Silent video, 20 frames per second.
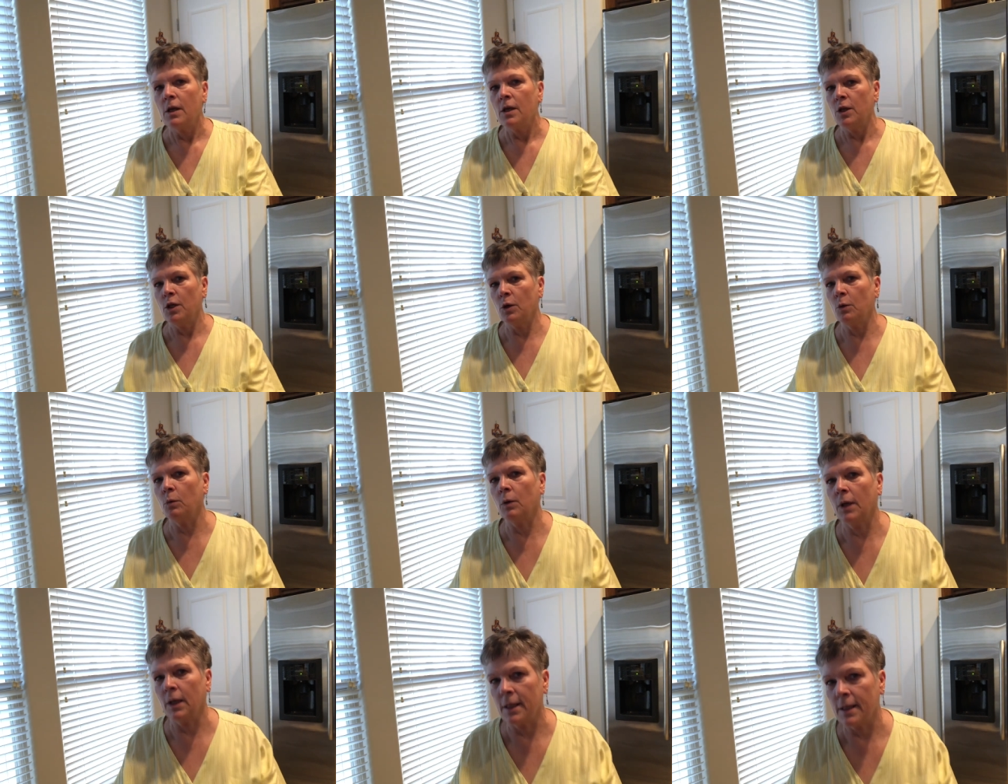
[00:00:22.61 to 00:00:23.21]

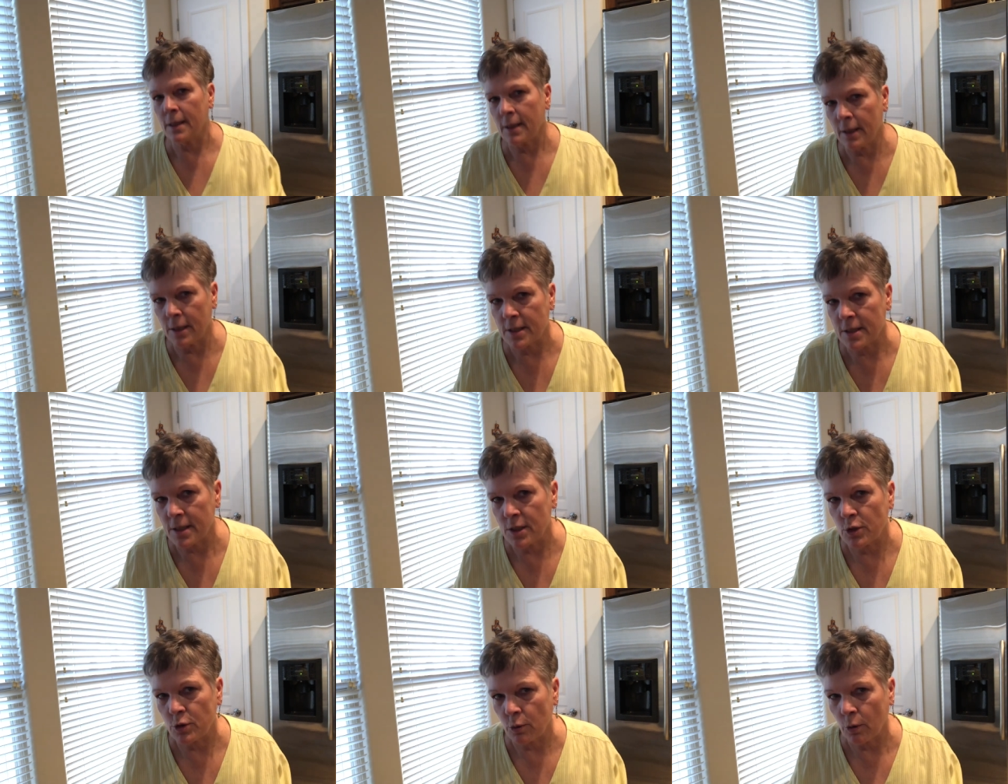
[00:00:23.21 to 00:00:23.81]
You want to
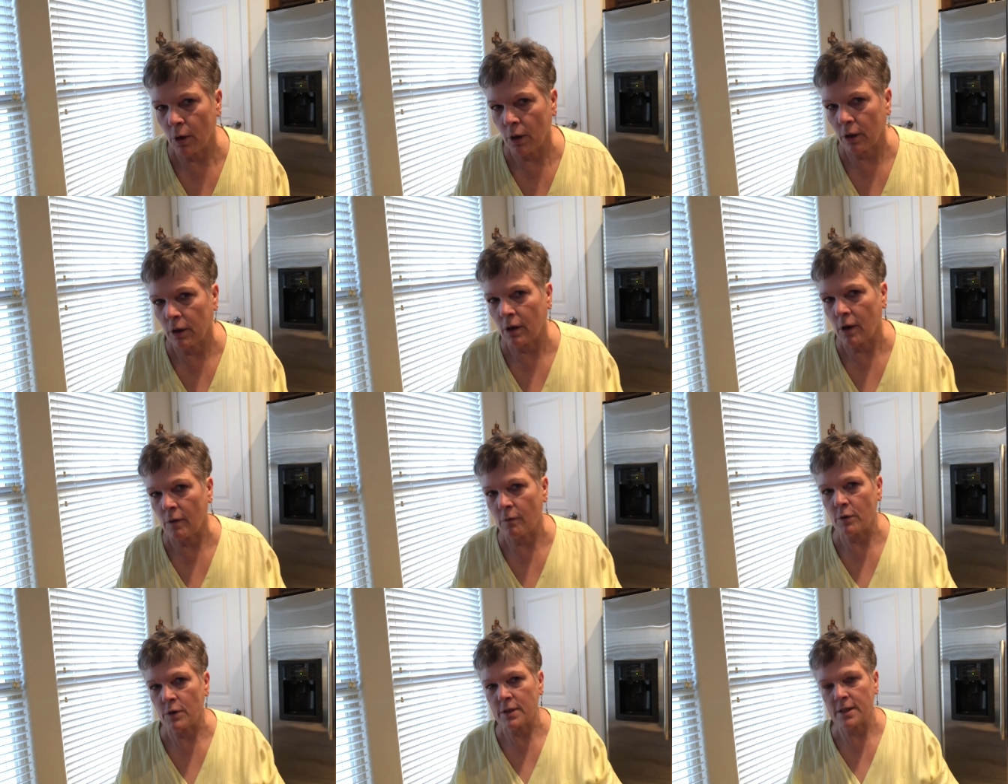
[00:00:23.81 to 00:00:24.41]
listen to our
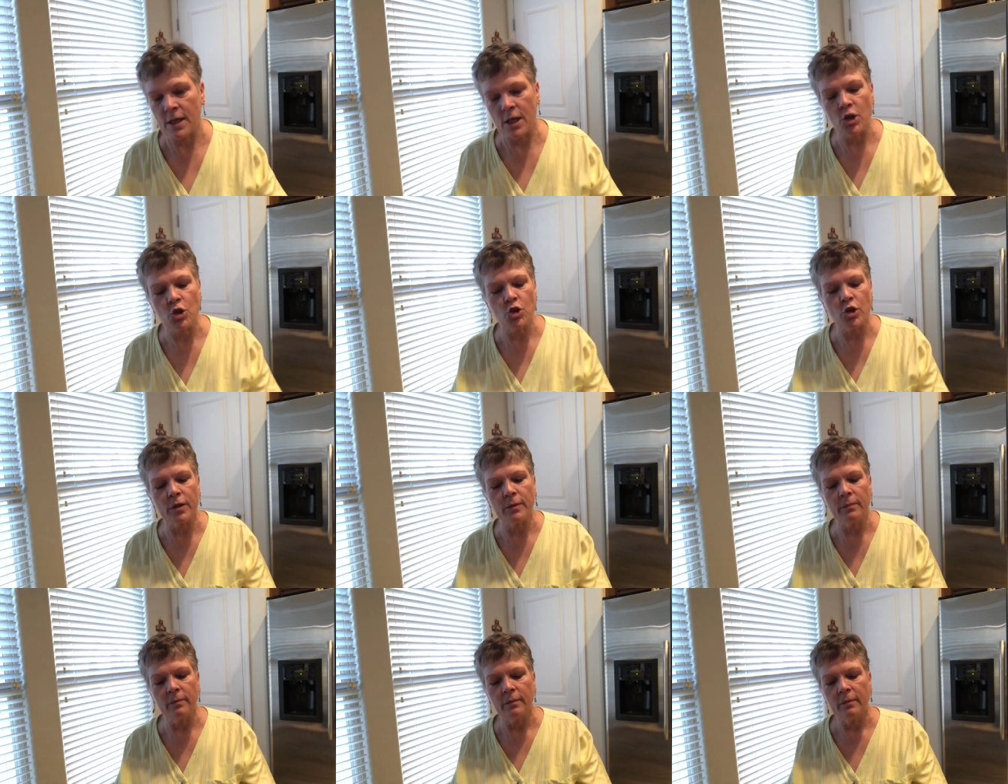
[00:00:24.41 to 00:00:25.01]
conversation.